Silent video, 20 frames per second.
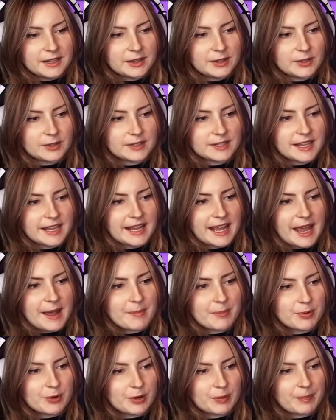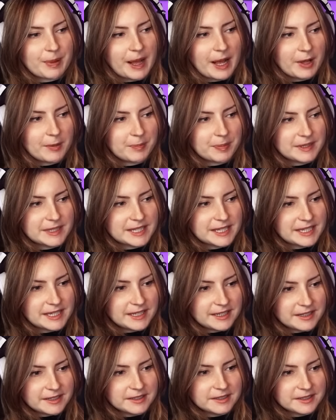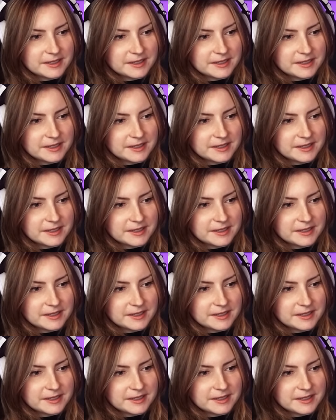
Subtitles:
Looks like Emperor Palpatine.